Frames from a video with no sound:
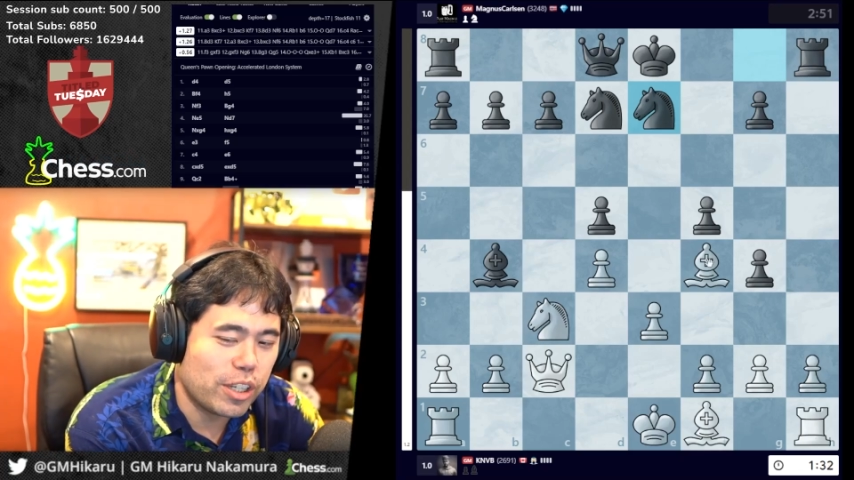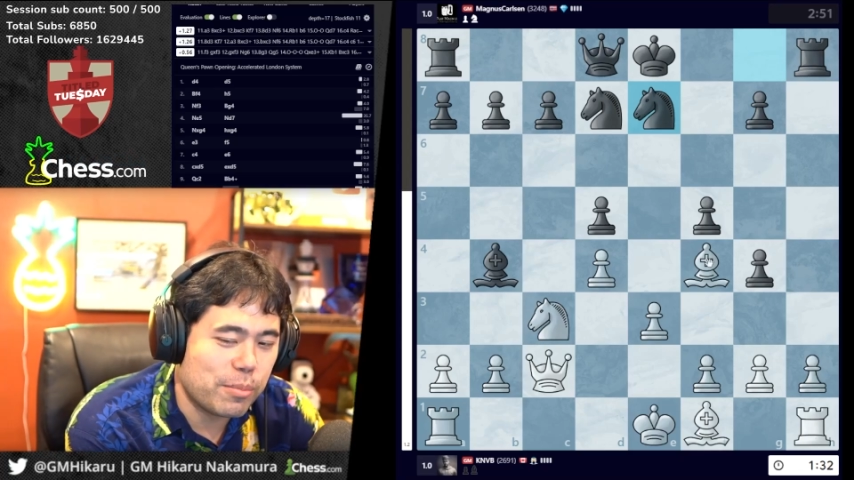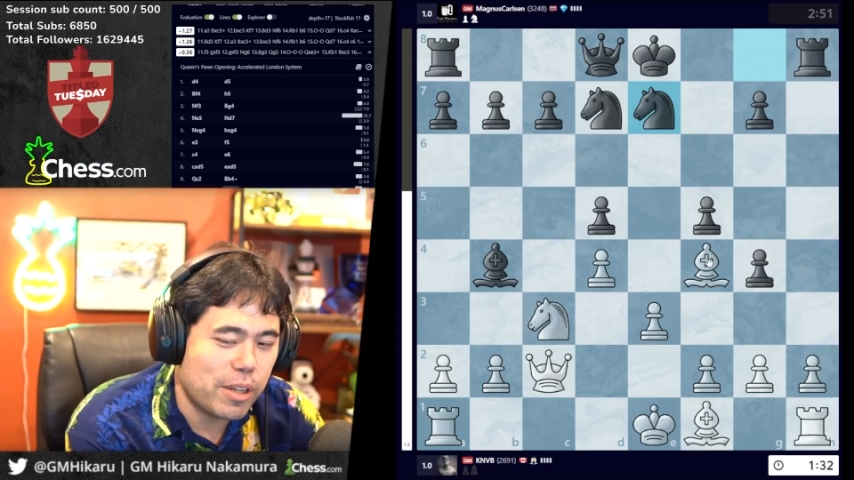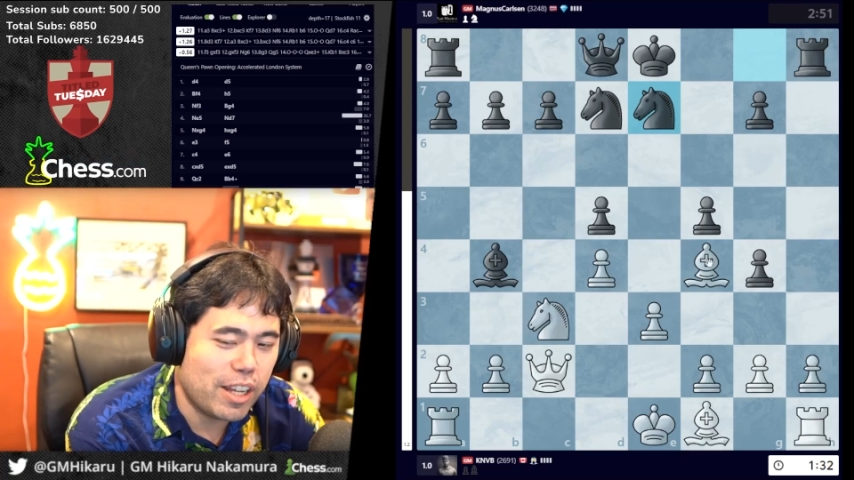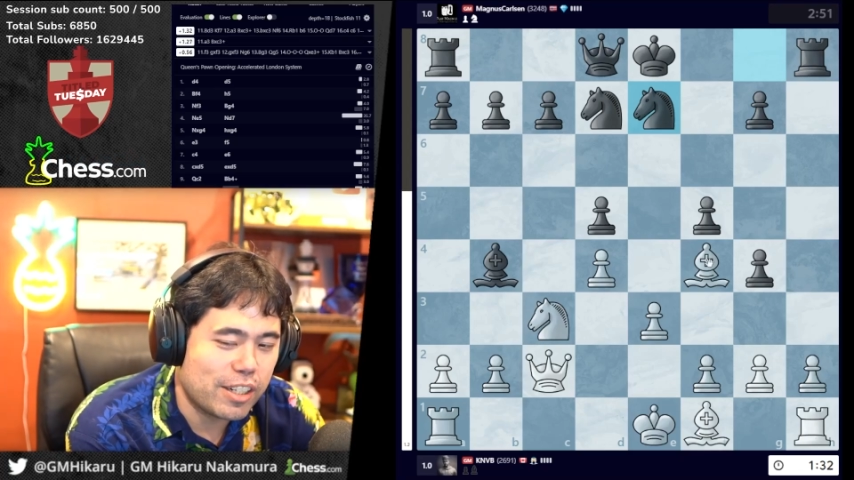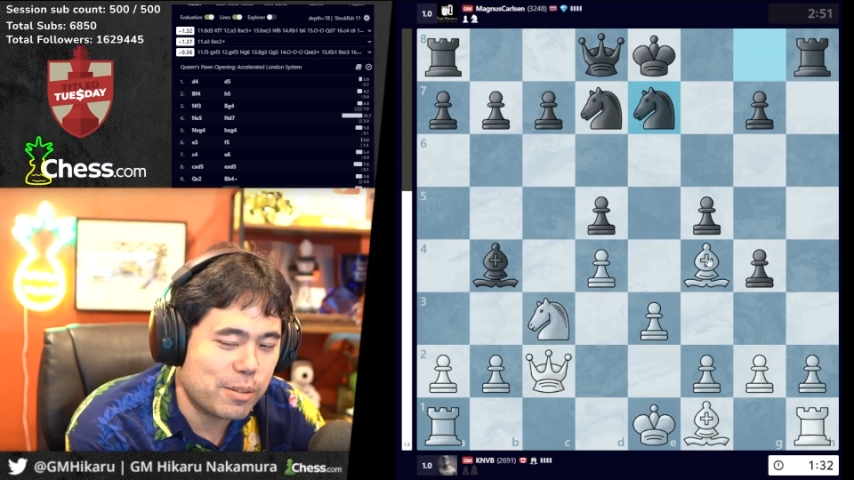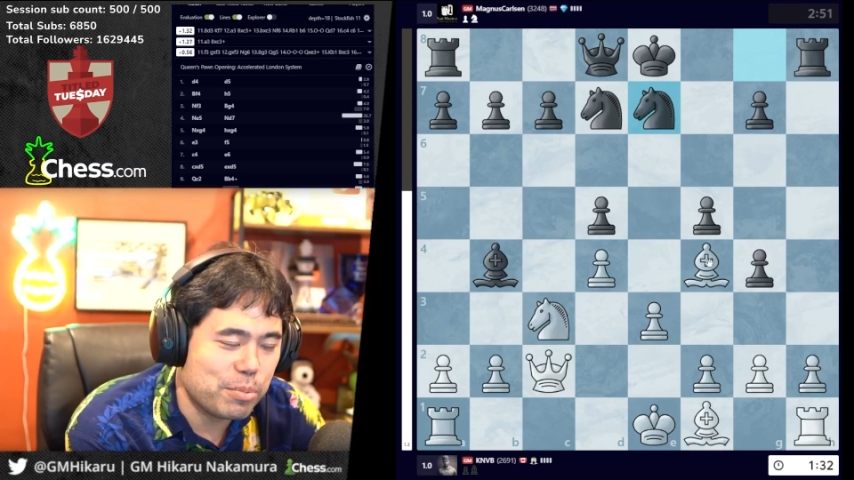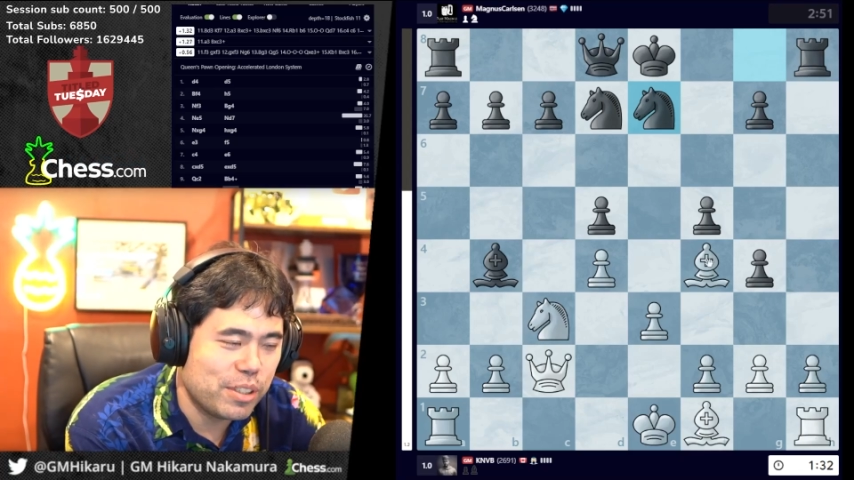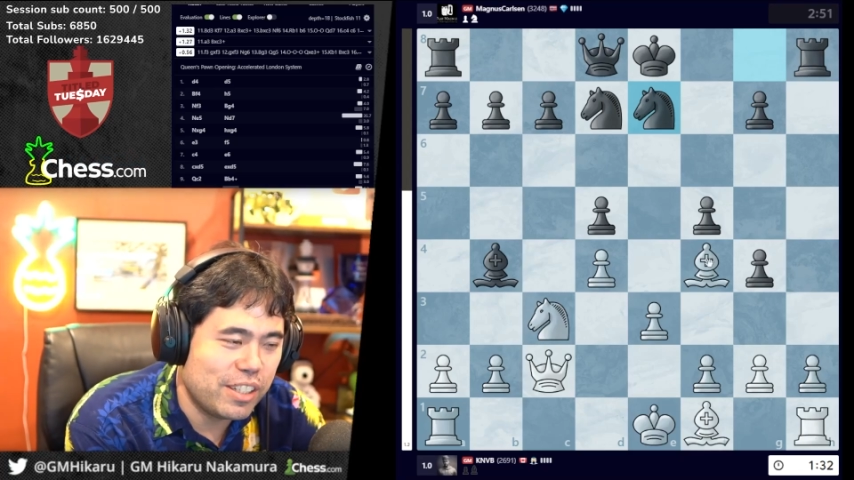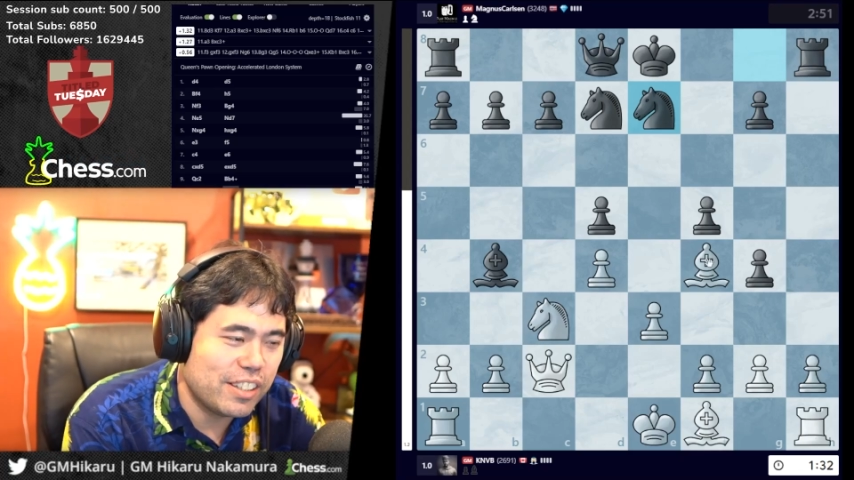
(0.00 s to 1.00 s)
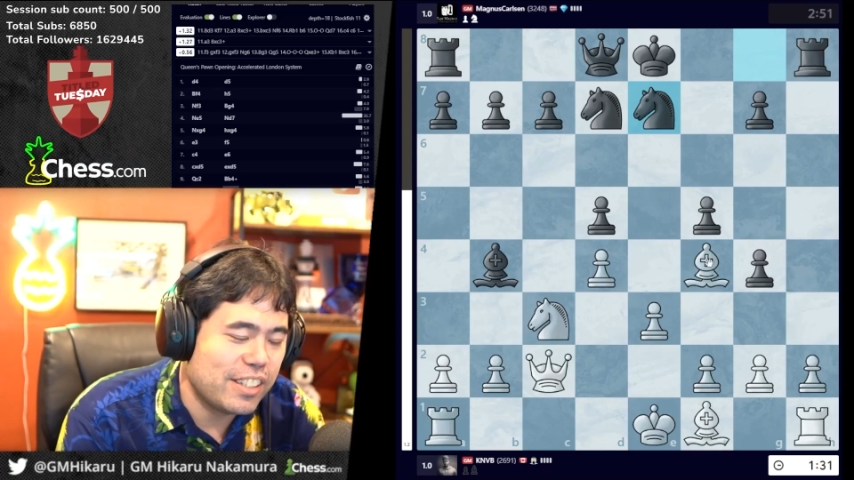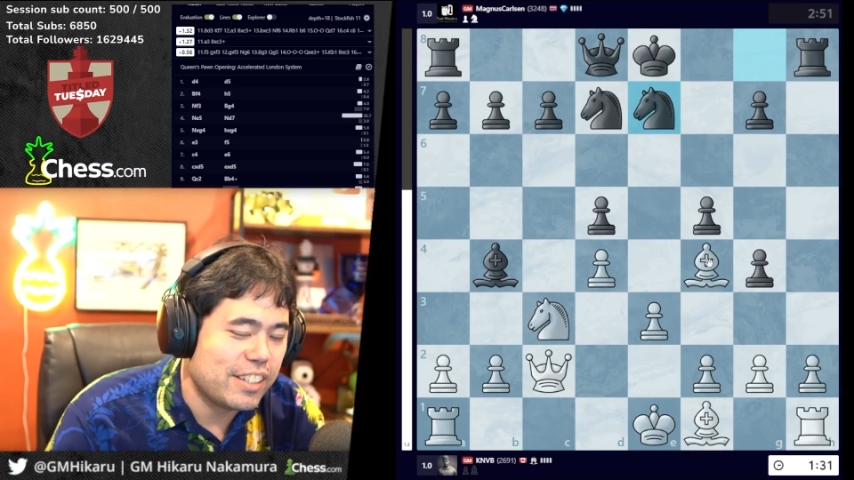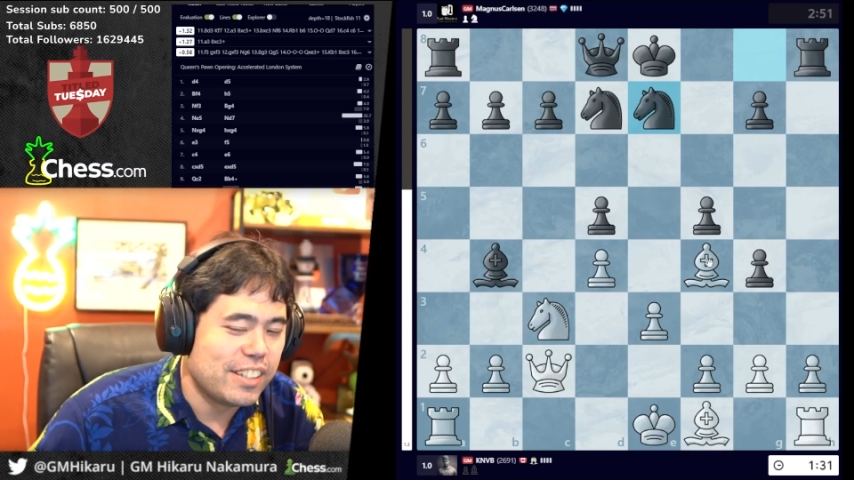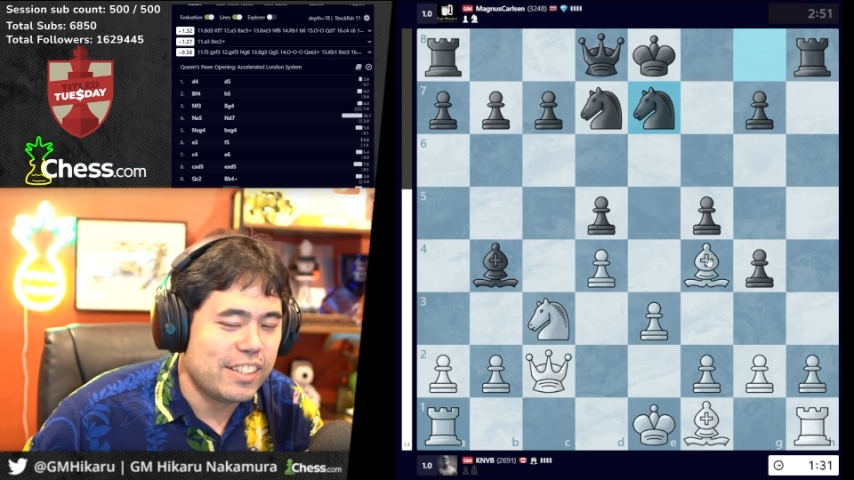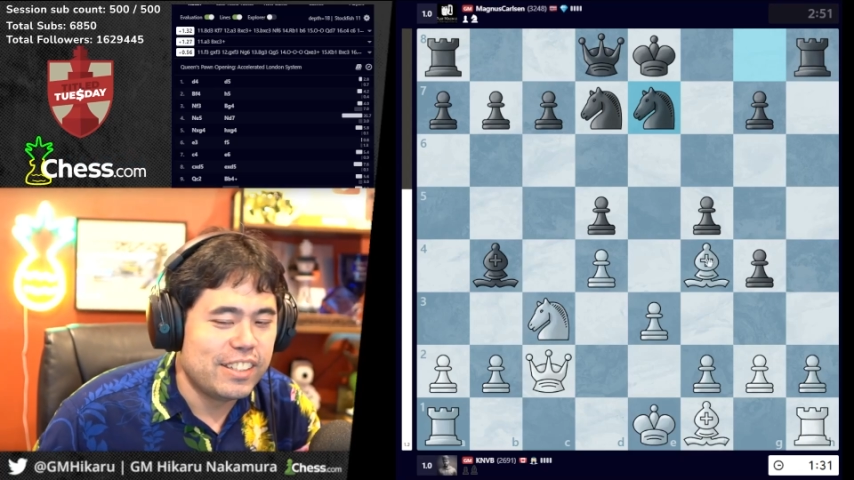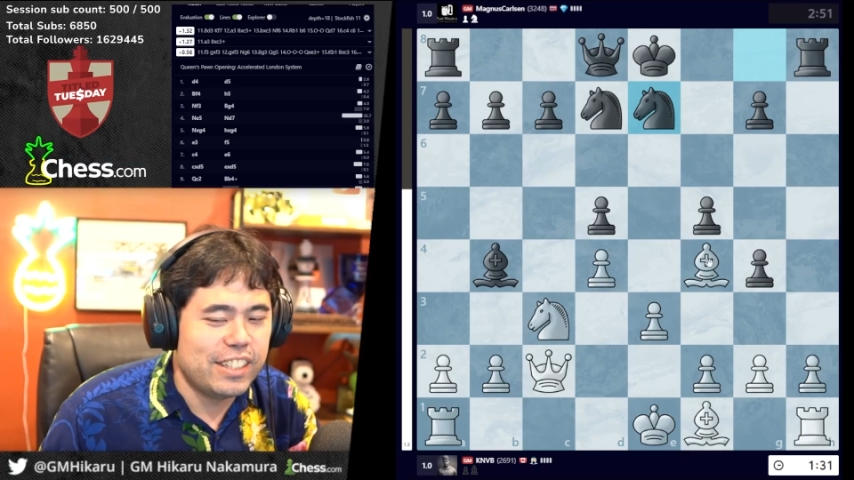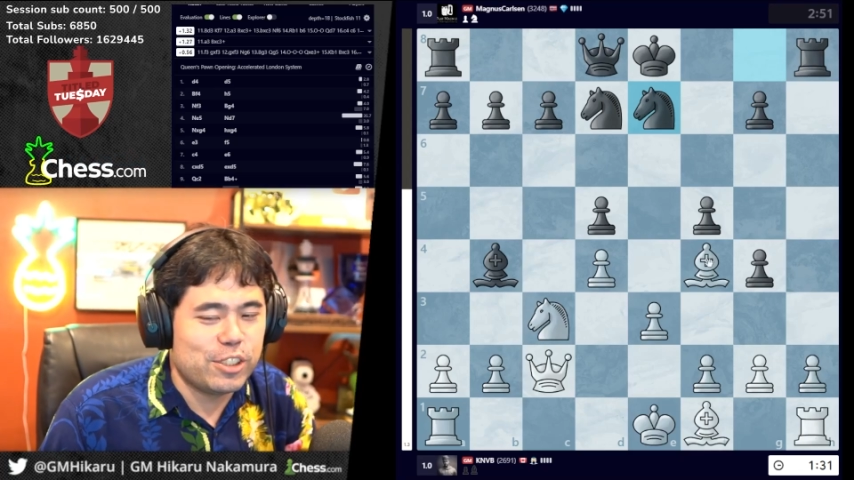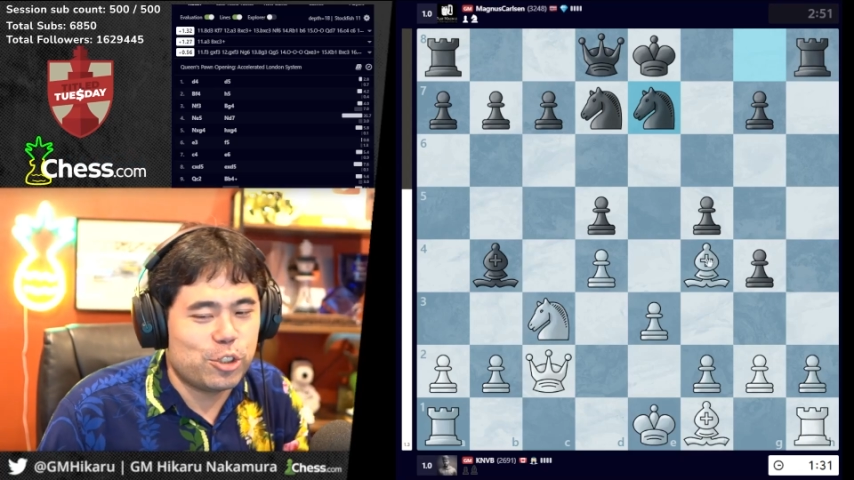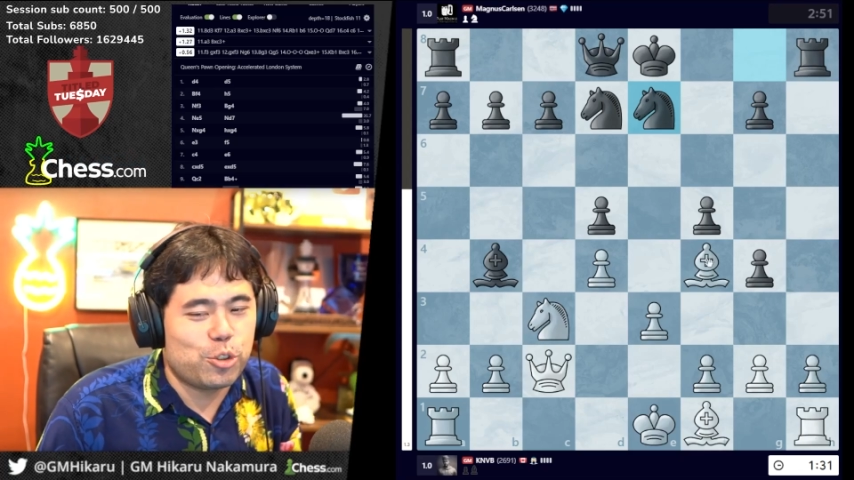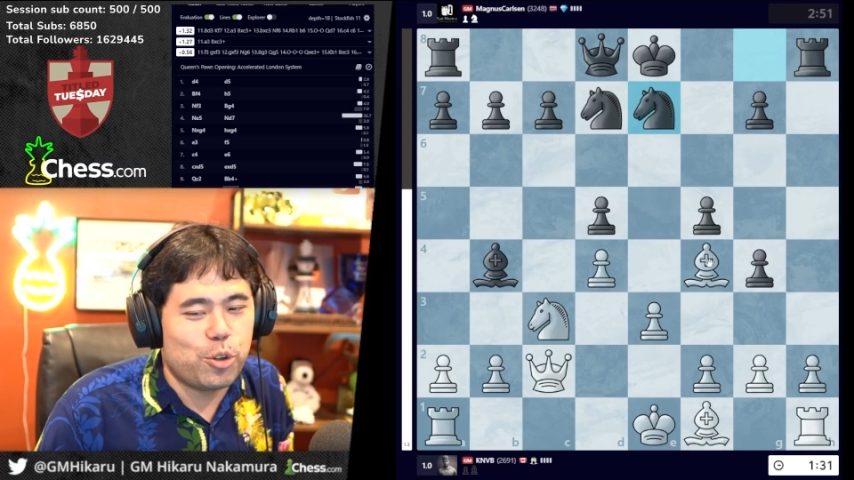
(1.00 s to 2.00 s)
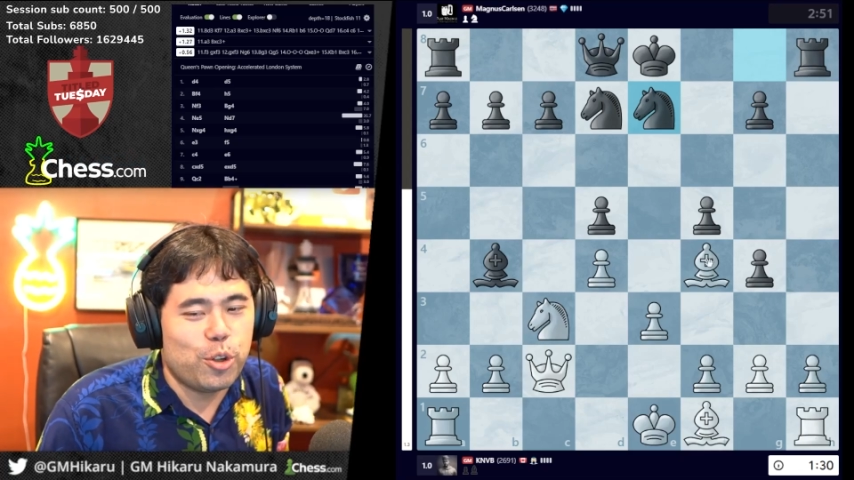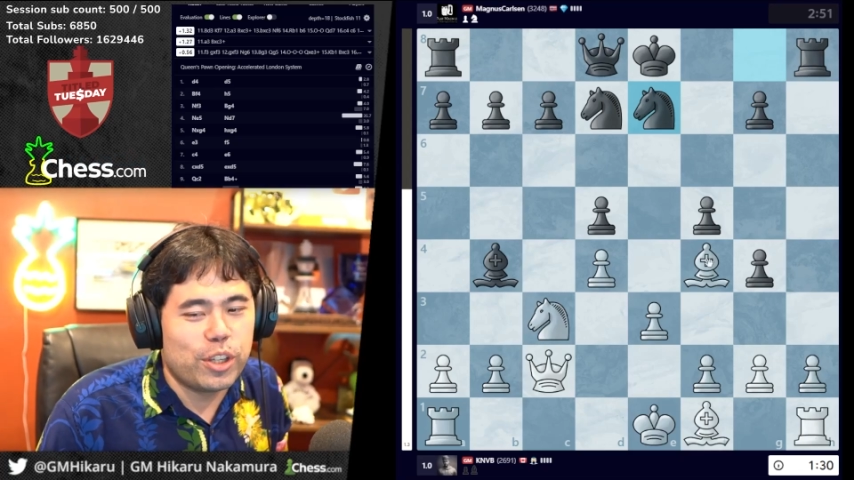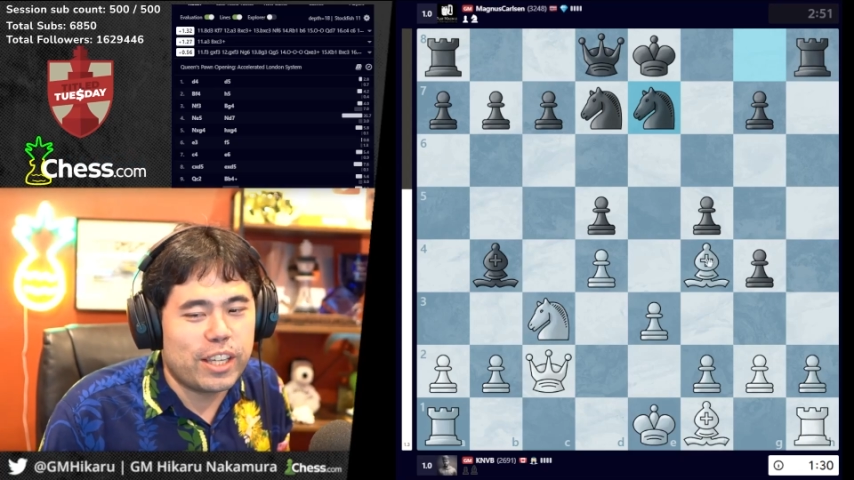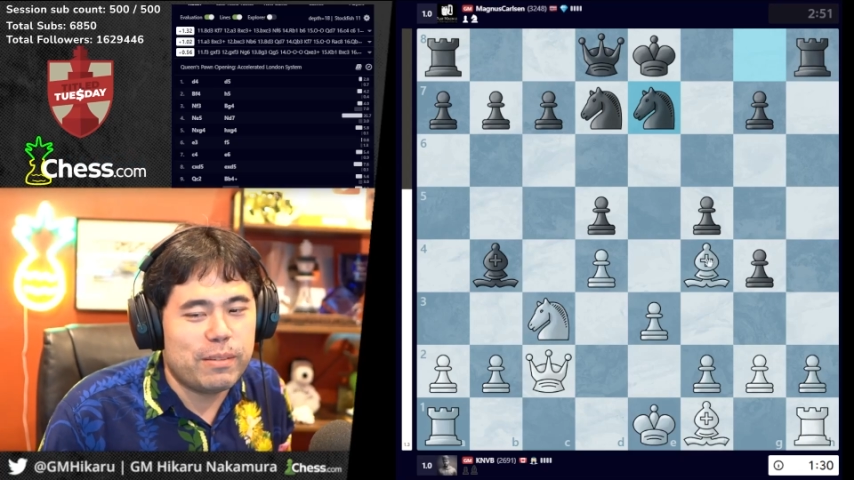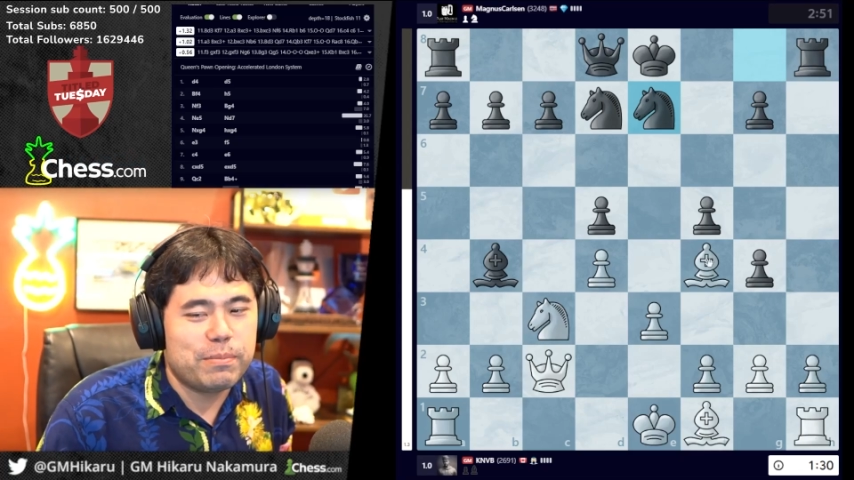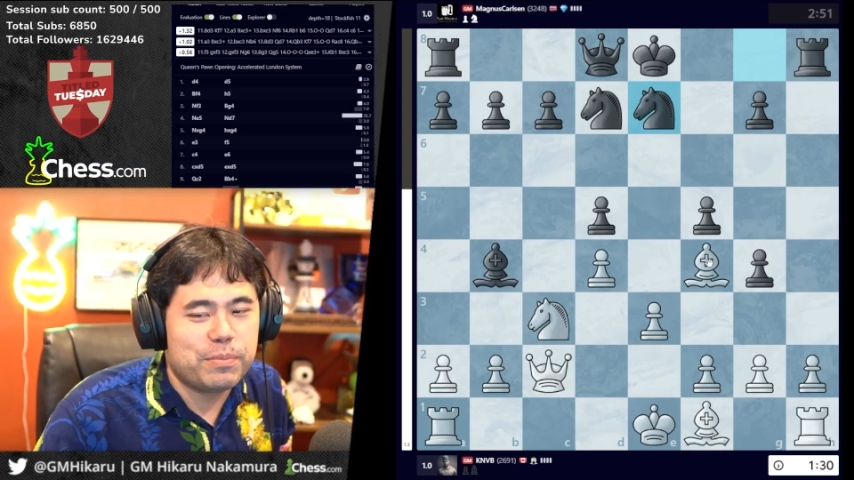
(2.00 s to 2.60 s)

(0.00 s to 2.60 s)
him on completely. He's just trolling him.